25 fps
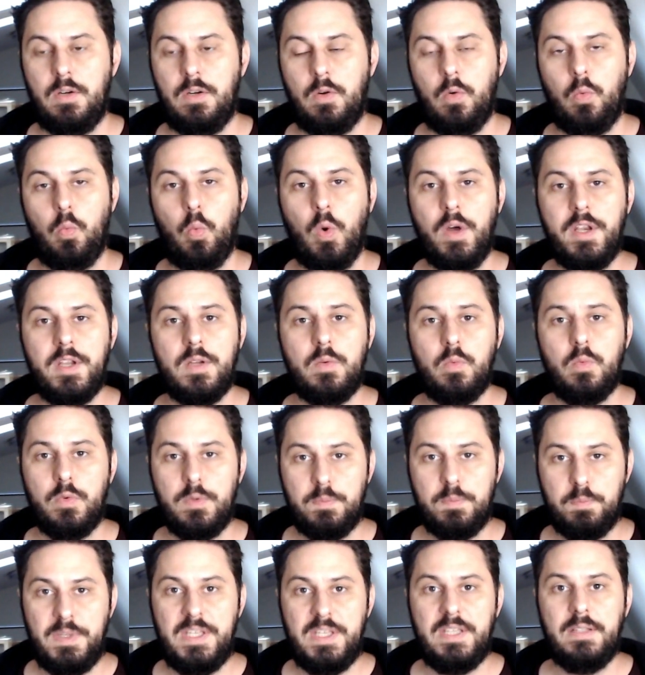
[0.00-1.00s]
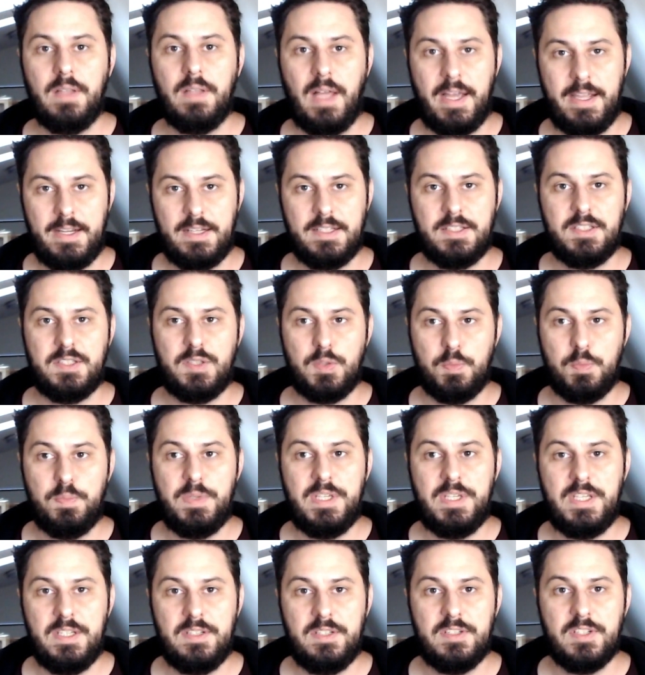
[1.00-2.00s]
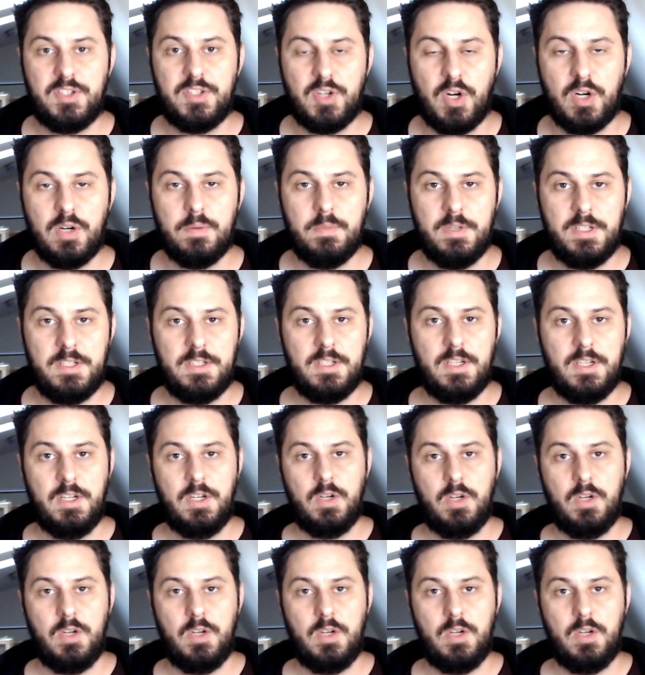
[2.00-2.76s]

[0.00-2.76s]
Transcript: what it would be like to be determined,